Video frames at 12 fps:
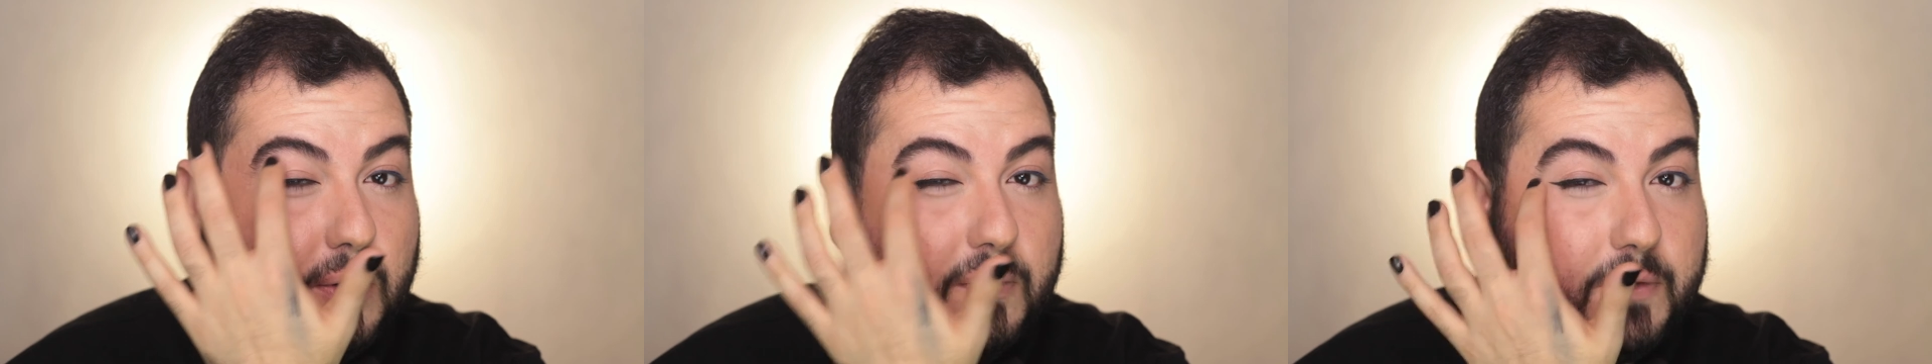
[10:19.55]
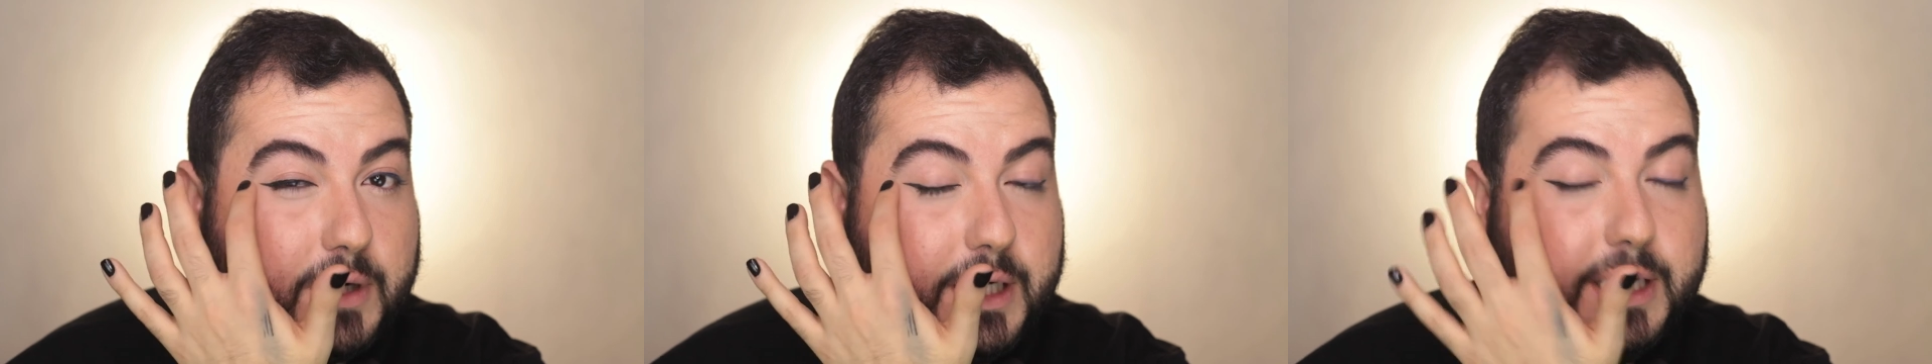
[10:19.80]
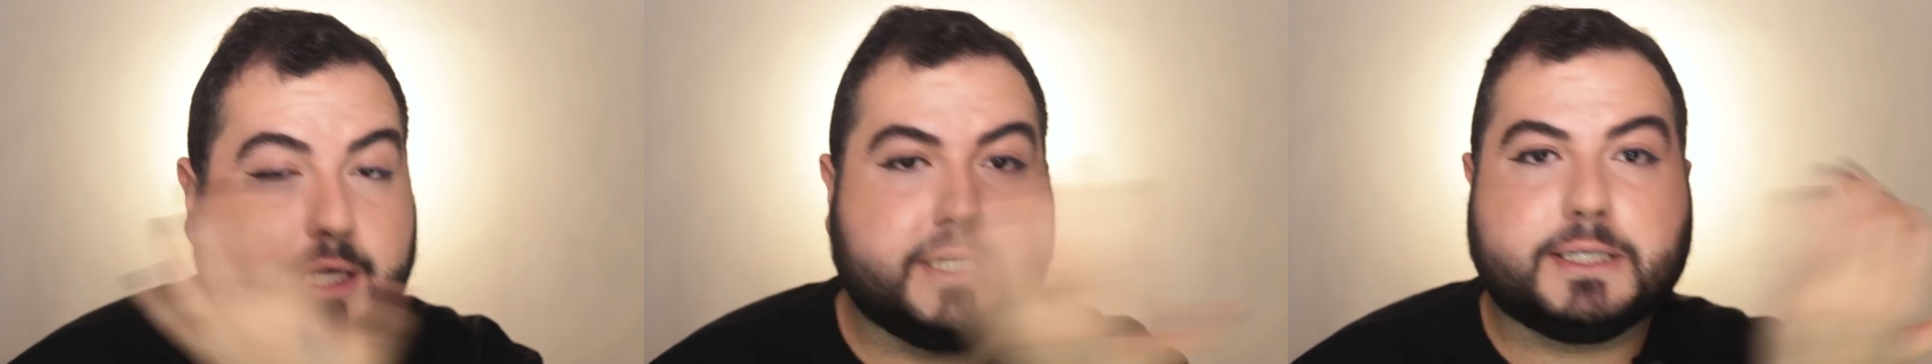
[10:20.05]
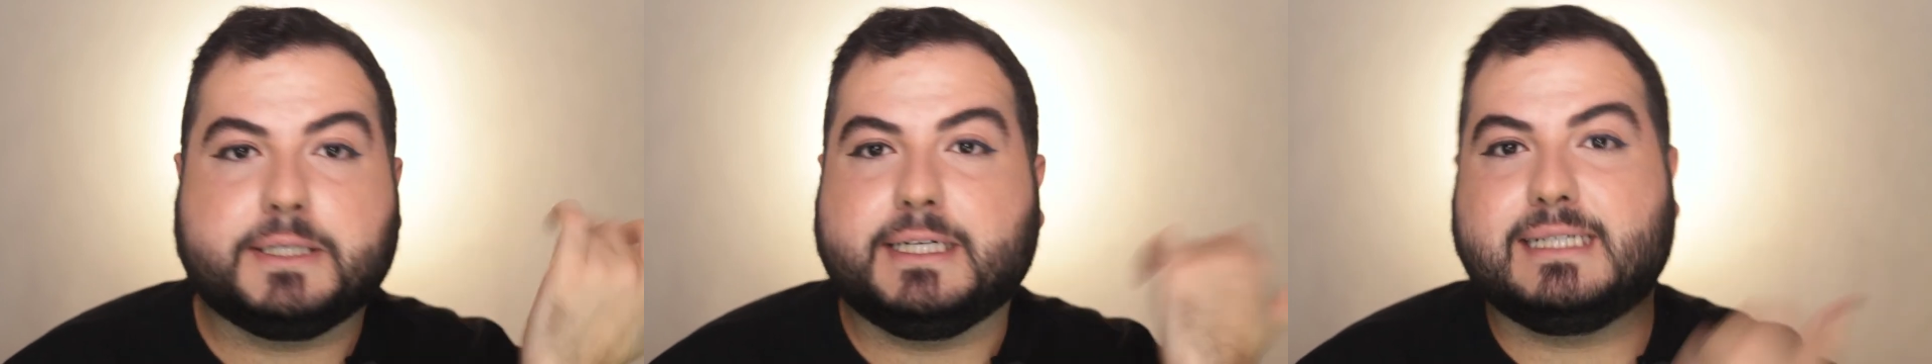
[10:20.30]
over
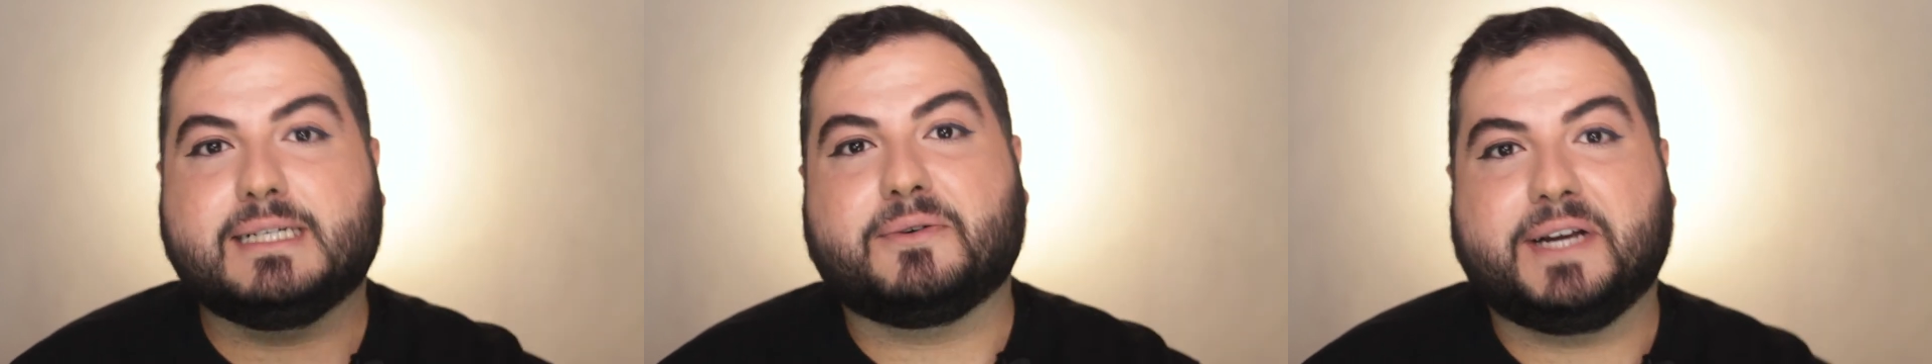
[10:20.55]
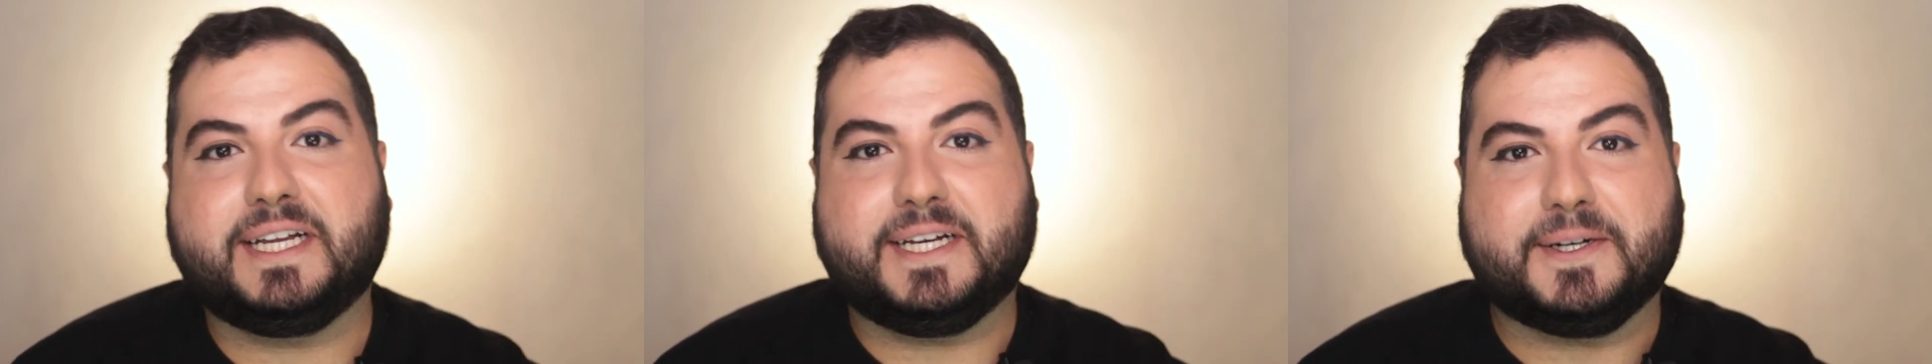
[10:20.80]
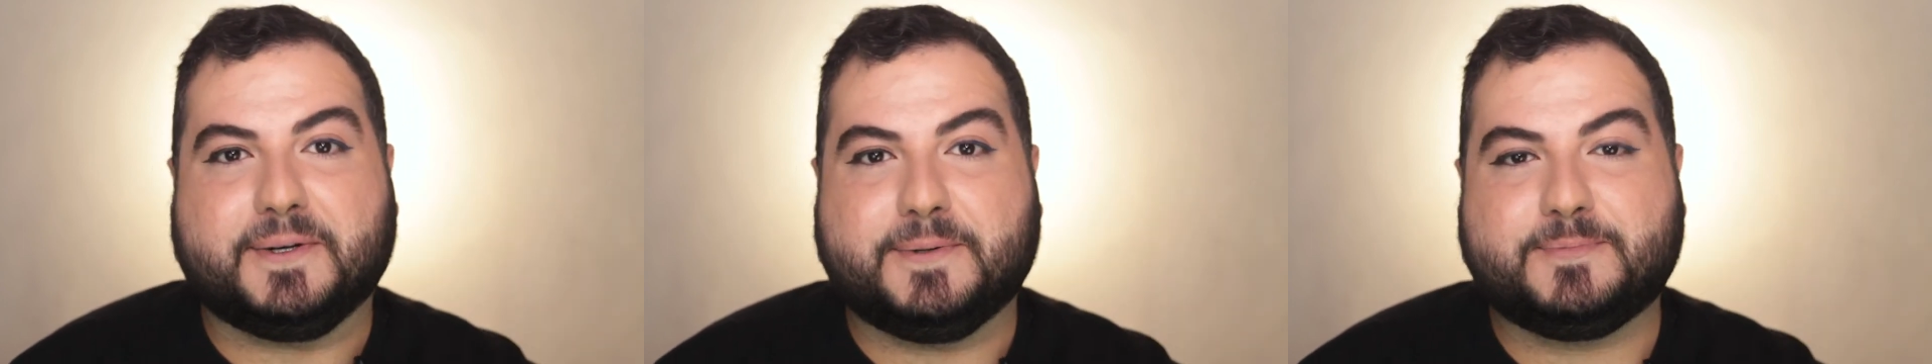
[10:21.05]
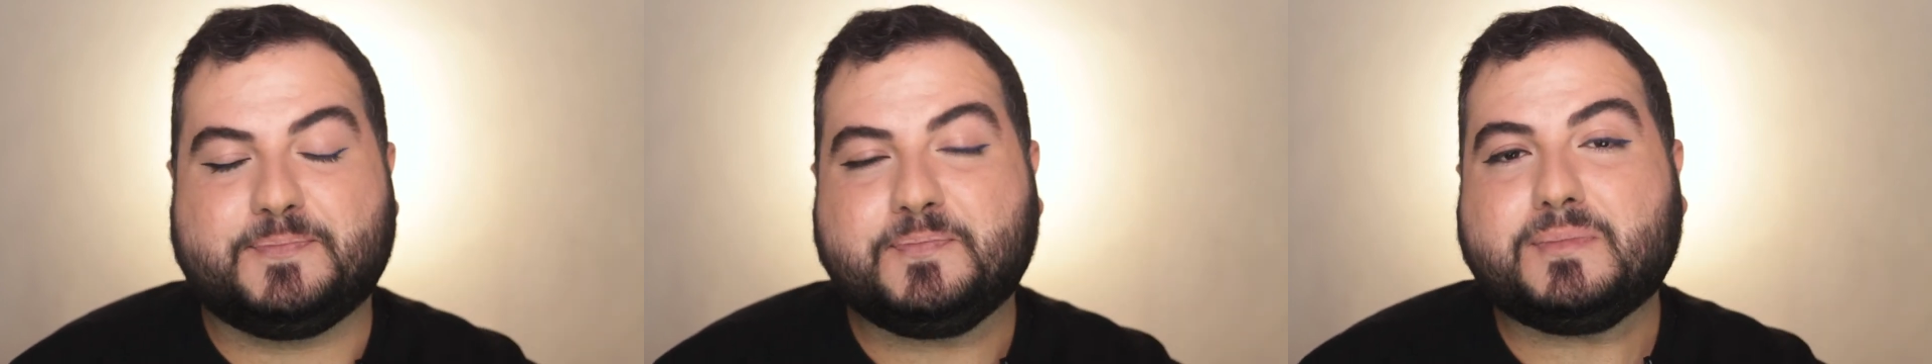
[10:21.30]
here, is already a
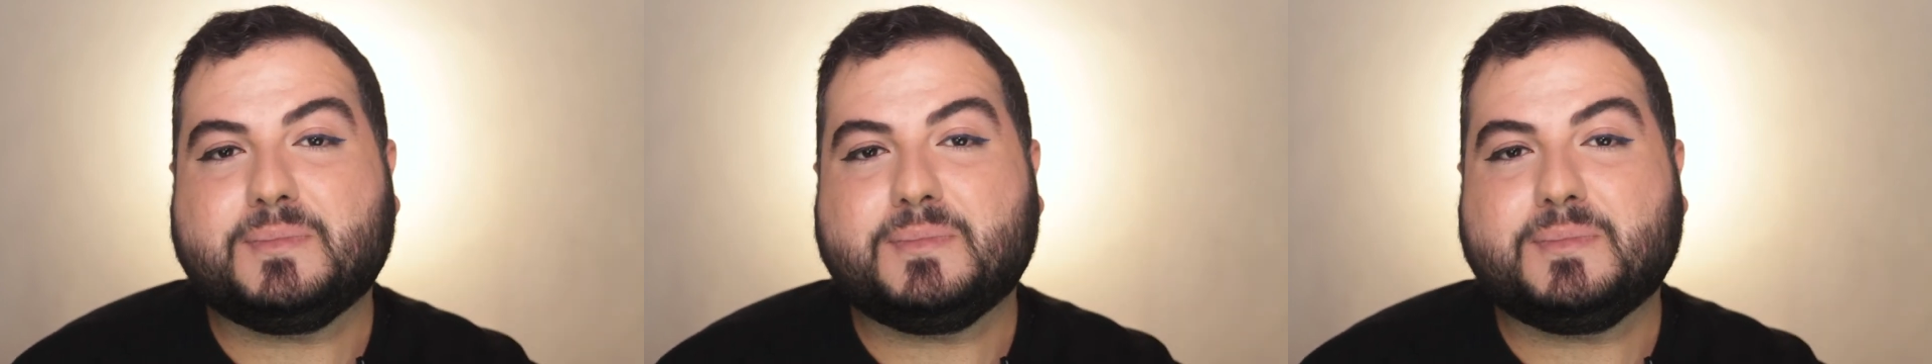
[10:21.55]
goal.